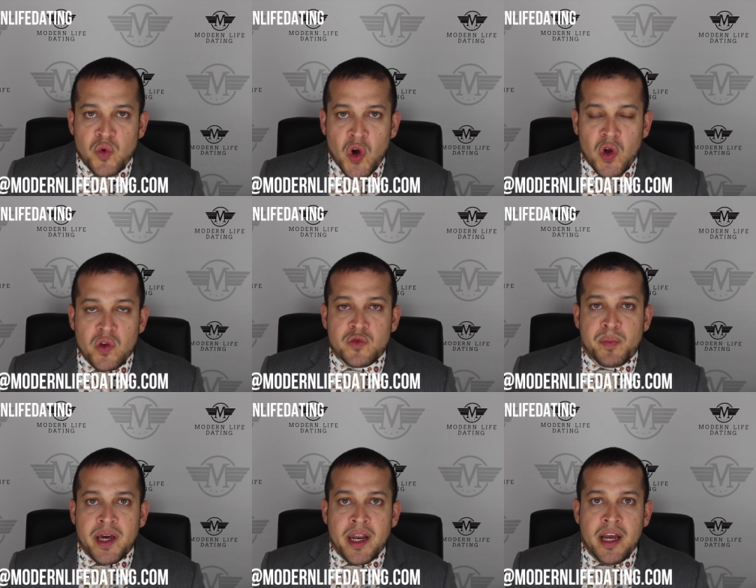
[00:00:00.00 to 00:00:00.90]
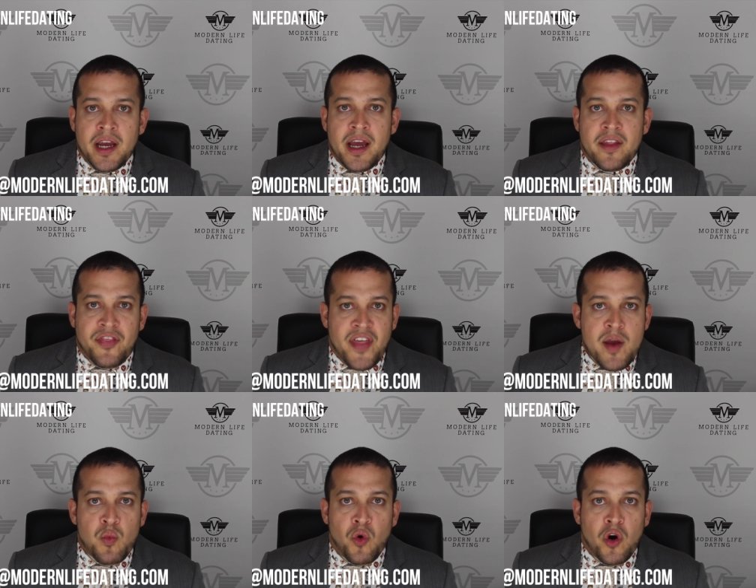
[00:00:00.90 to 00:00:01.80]
roles, but
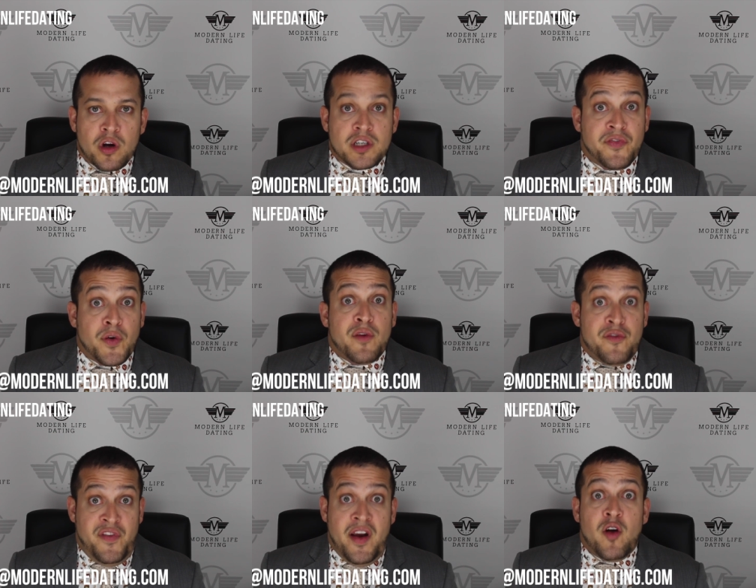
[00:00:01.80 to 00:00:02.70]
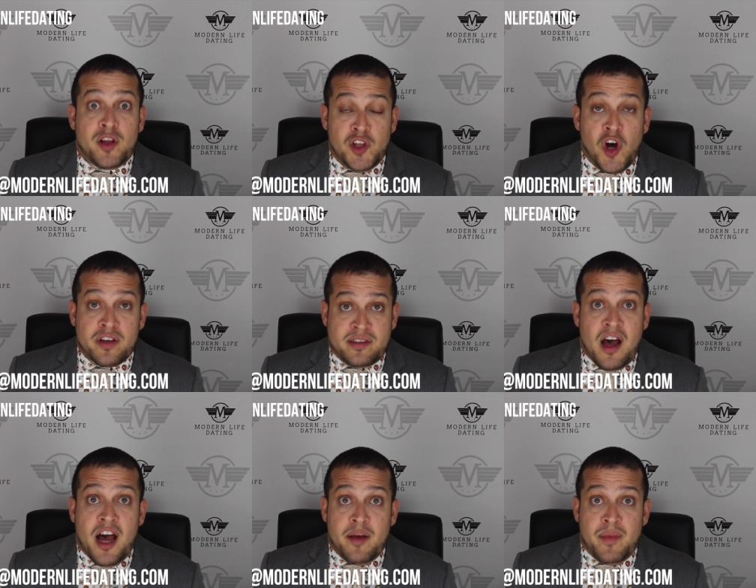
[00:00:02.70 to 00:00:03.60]
they worked for a very long
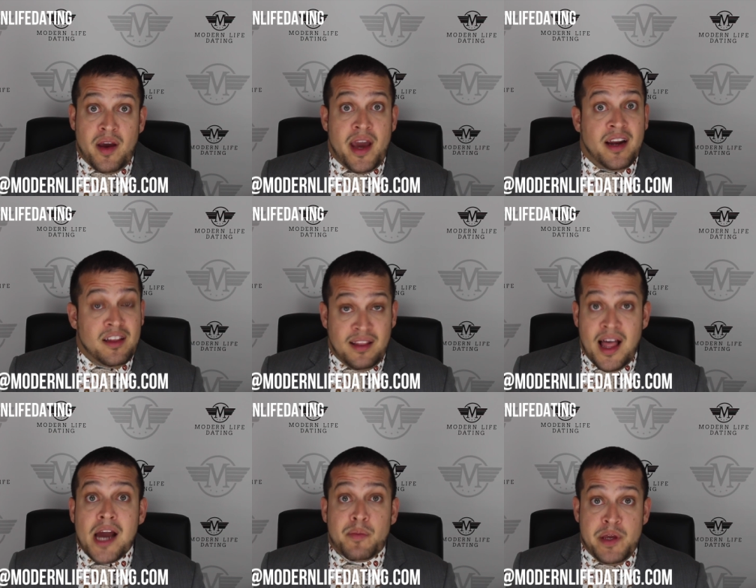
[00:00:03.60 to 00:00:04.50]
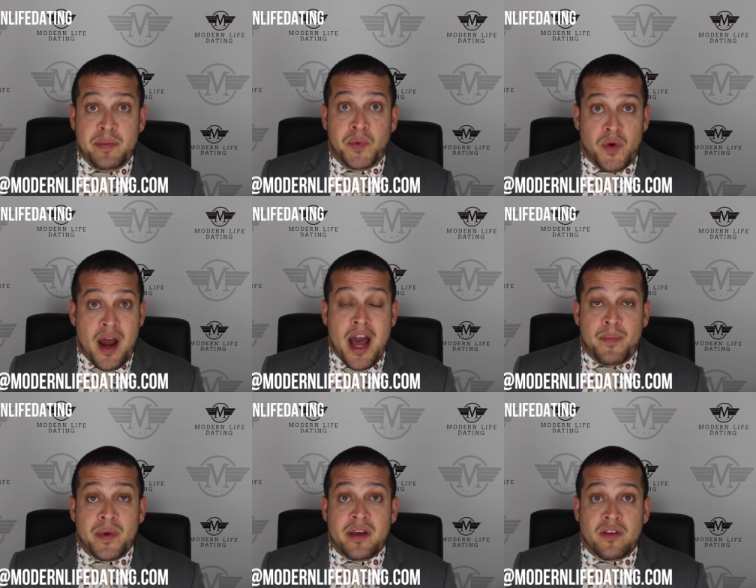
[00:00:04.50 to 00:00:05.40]
time, and a lot of people were
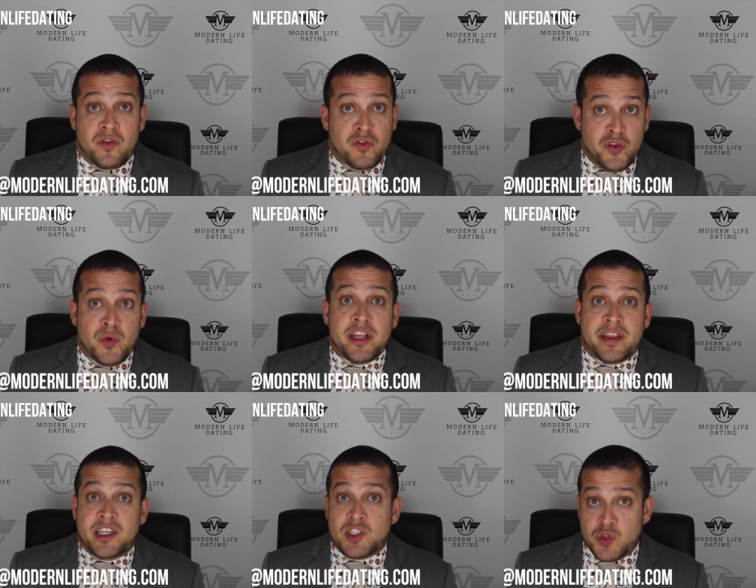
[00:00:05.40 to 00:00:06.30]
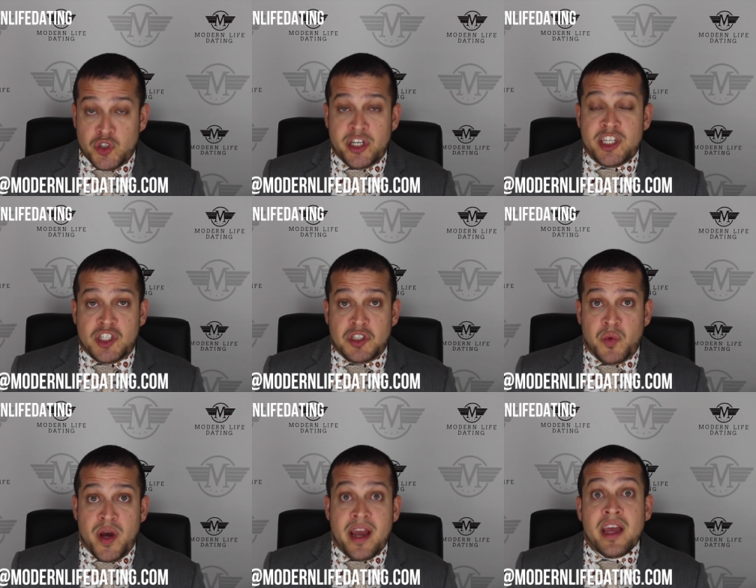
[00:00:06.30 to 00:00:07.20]
happy doing things the traditional
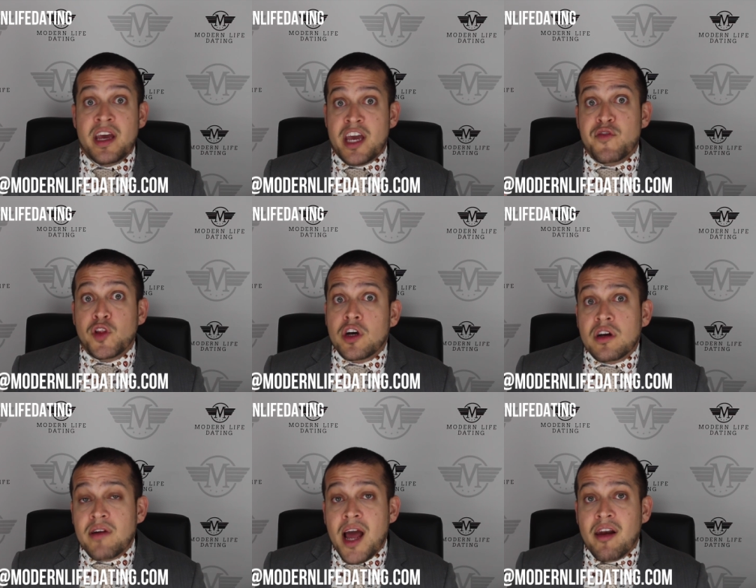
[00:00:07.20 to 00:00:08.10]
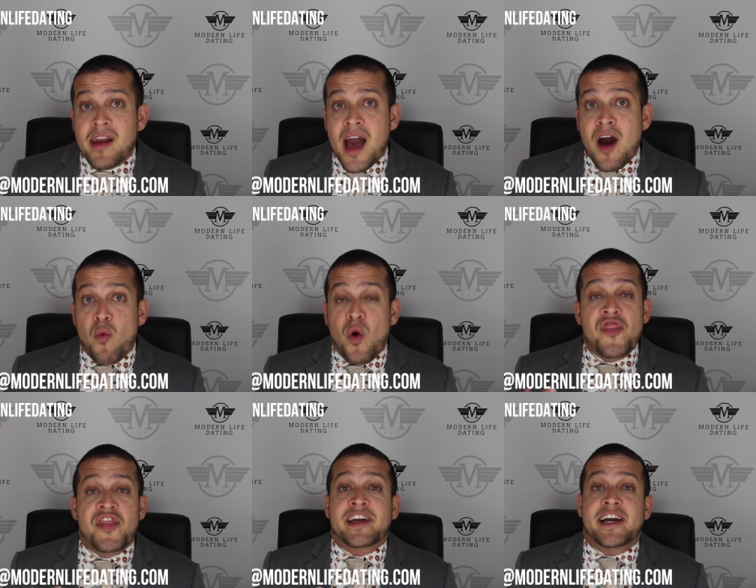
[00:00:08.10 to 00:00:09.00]
way. If you look around now,
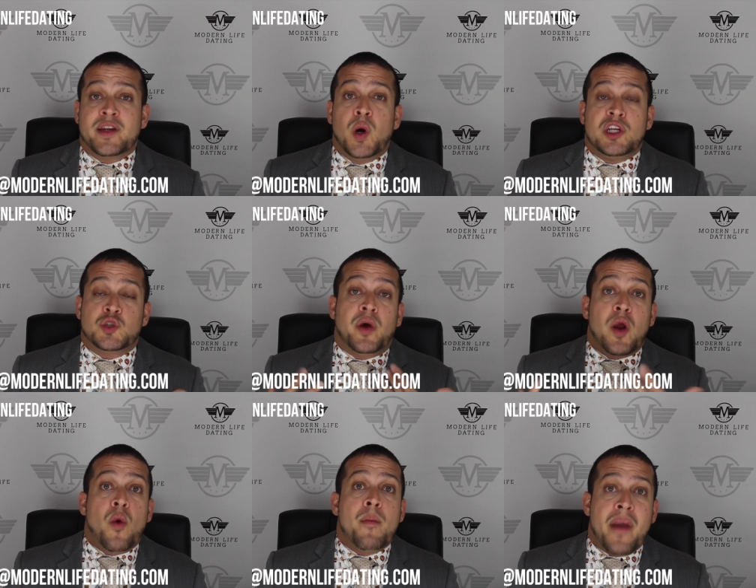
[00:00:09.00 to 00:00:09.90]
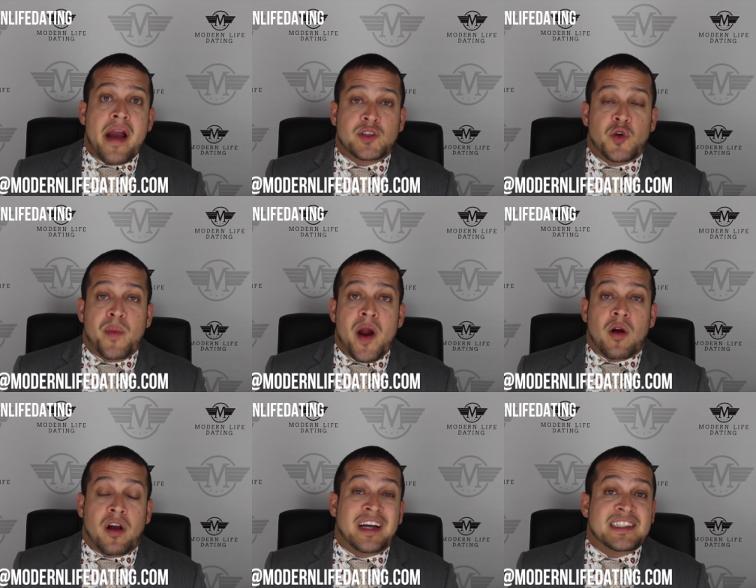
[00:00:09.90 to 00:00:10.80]
one thing I noticed when I went back to
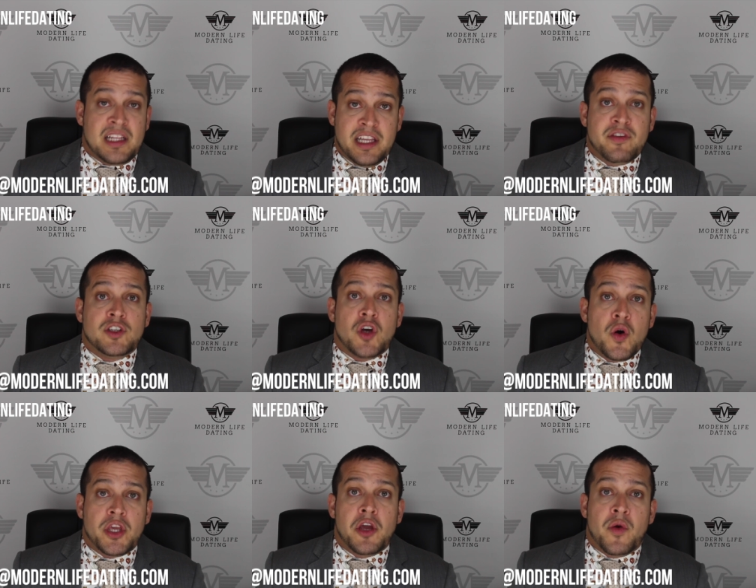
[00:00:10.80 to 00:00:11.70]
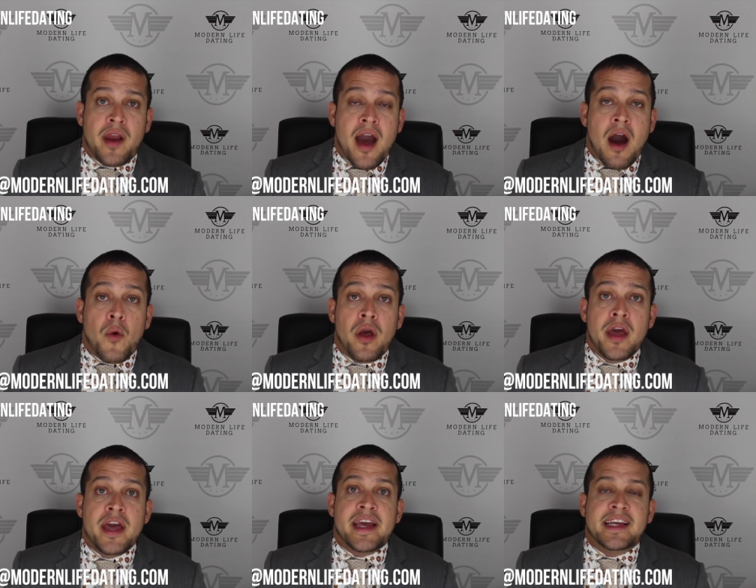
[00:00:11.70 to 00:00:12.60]
America, because I live in Tokyo now,
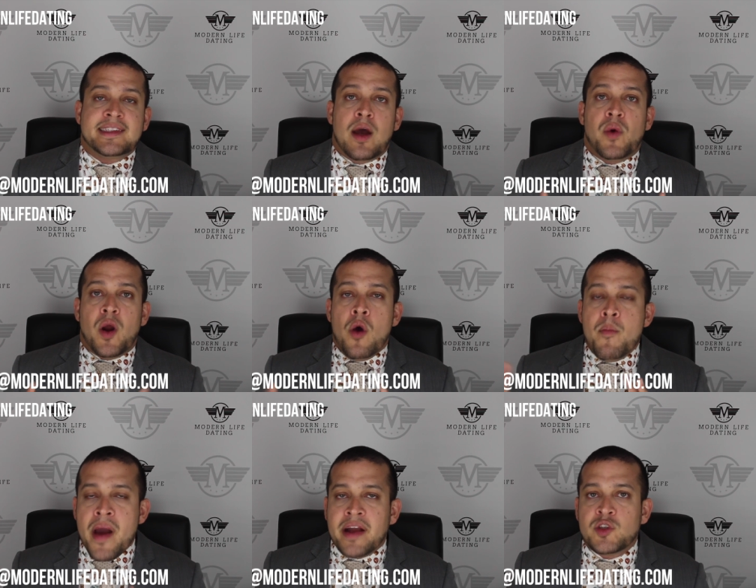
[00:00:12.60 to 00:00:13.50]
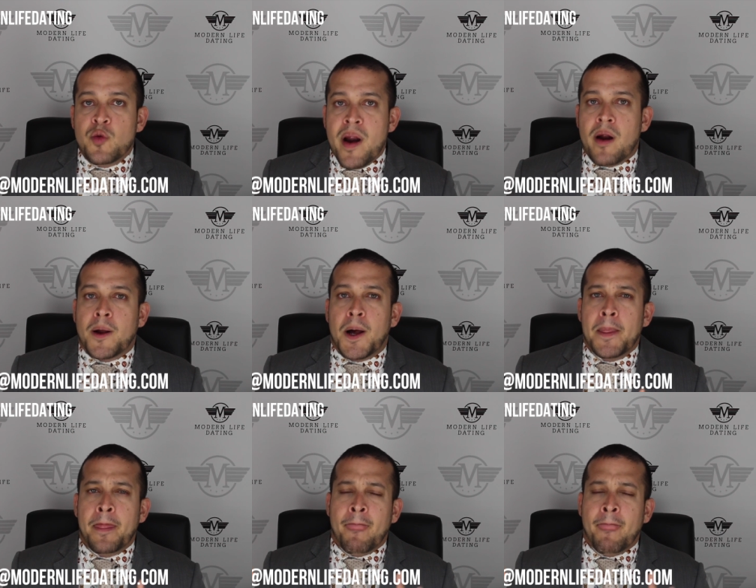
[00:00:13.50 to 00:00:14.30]
is that when I went back to America,